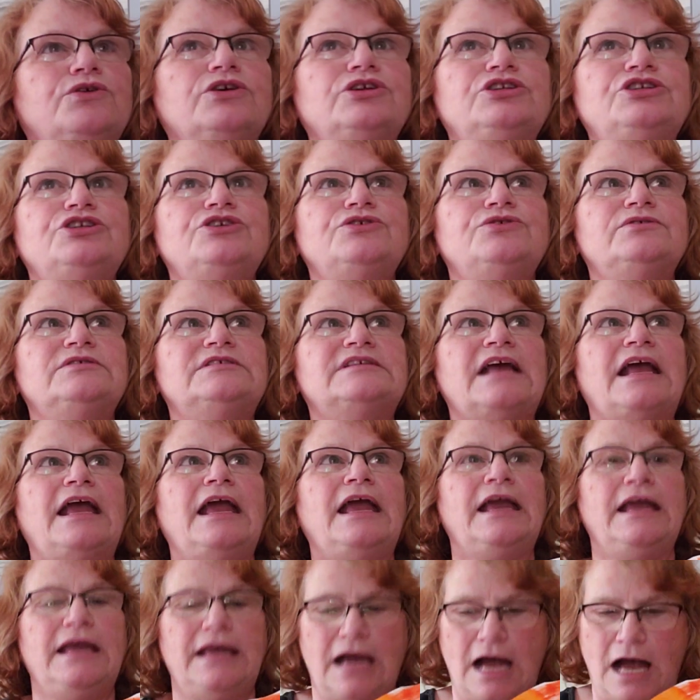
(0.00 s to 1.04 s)
could use
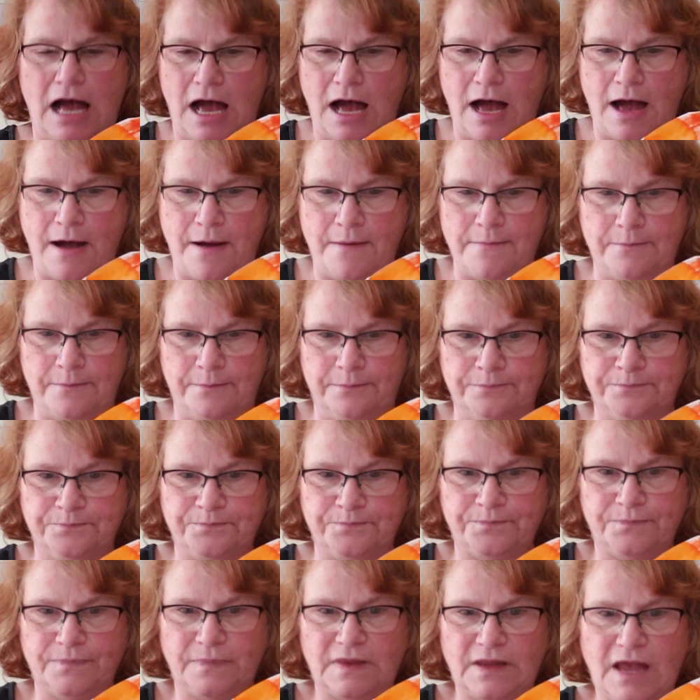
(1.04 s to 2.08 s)
a
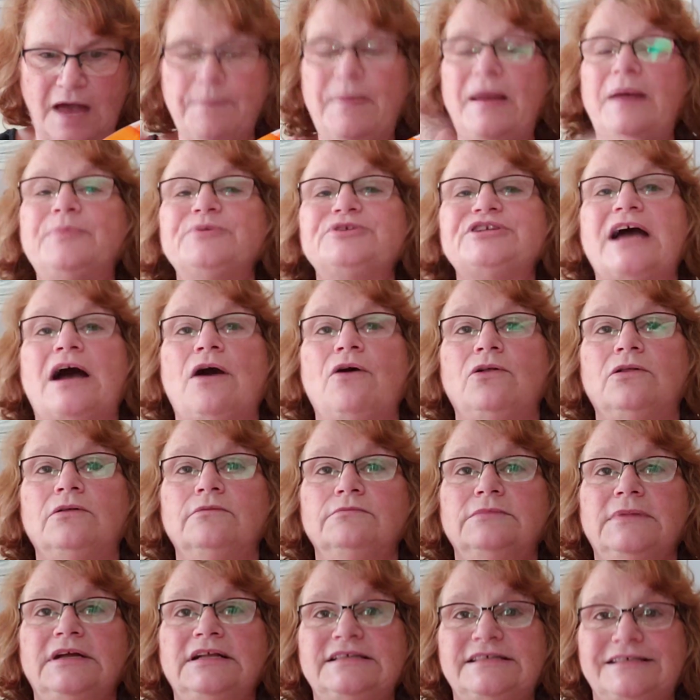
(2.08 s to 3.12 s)
paper towel
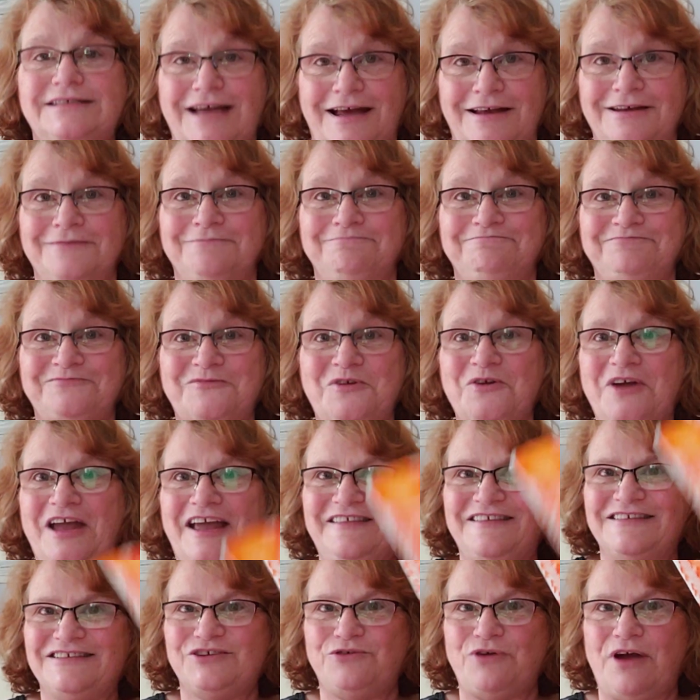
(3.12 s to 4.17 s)
instead. Okay,
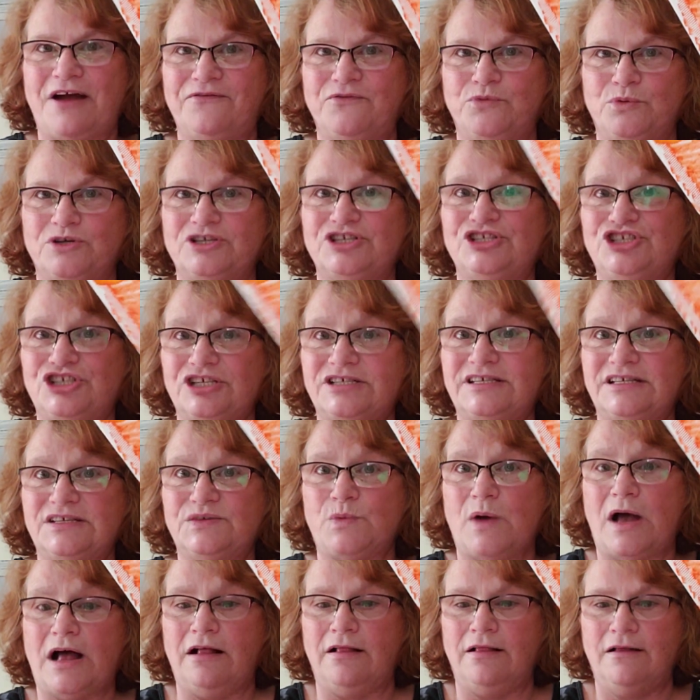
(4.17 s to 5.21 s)
this craft works just as
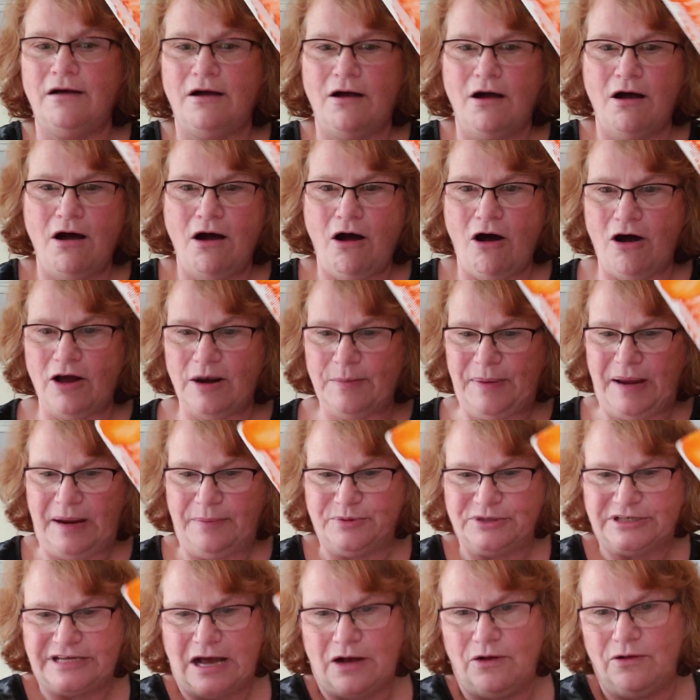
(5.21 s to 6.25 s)
well on a
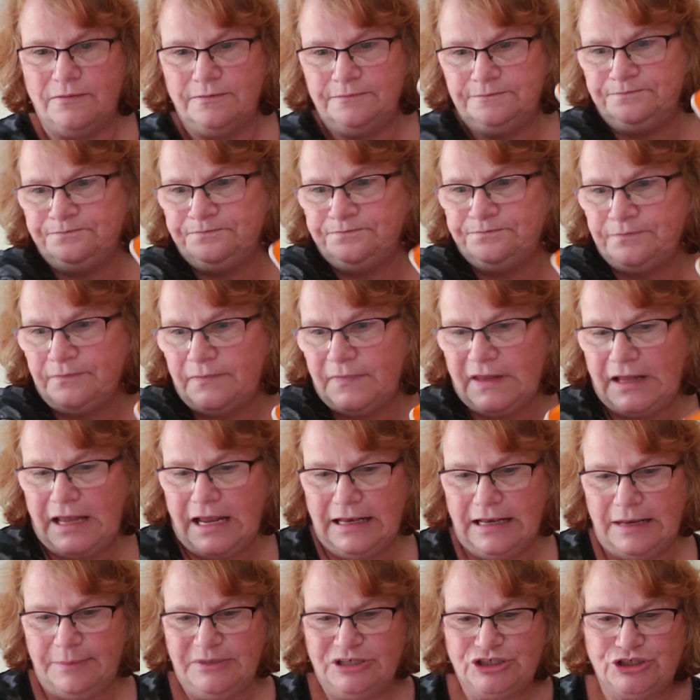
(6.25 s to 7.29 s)
paper towel. Okay,
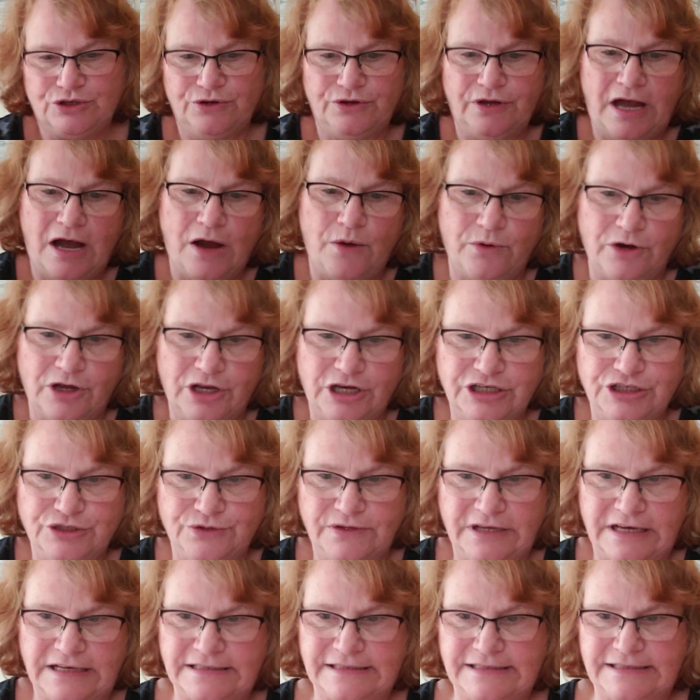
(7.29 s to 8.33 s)
let me show you how we're gonna do
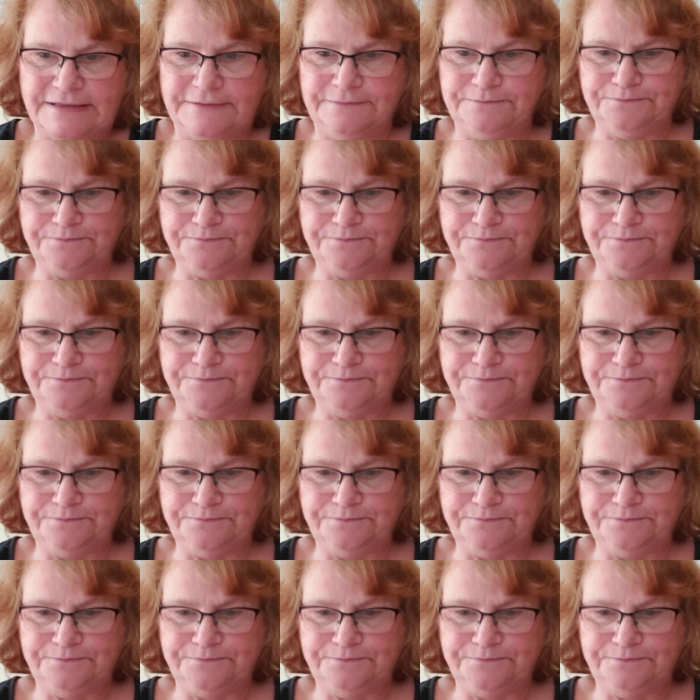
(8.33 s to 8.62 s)
this.